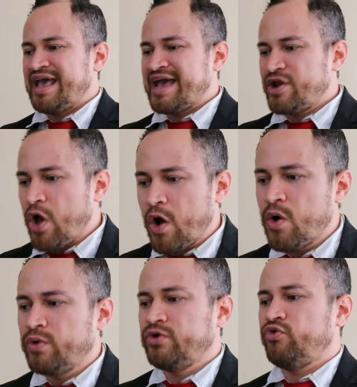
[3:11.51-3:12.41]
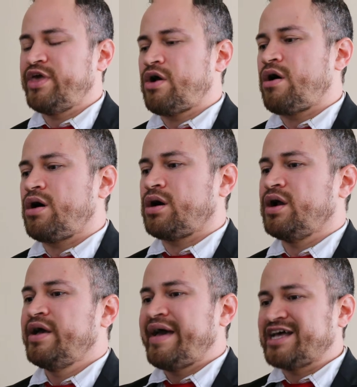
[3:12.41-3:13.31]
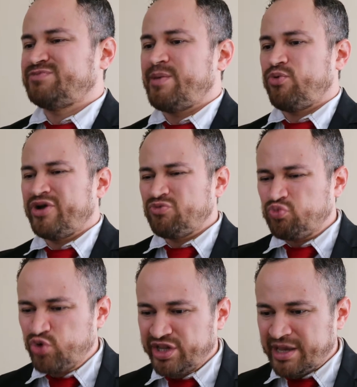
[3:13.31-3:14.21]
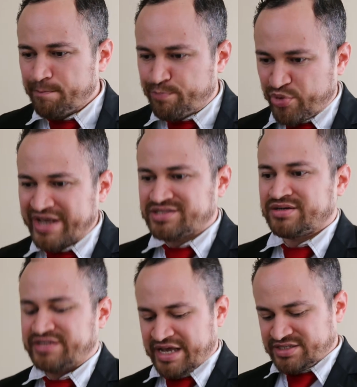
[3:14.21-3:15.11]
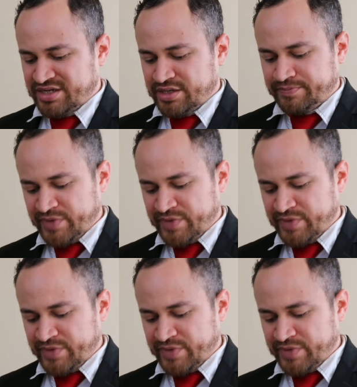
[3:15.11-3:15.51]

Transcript: and own who they are as people and really embrace their destiny.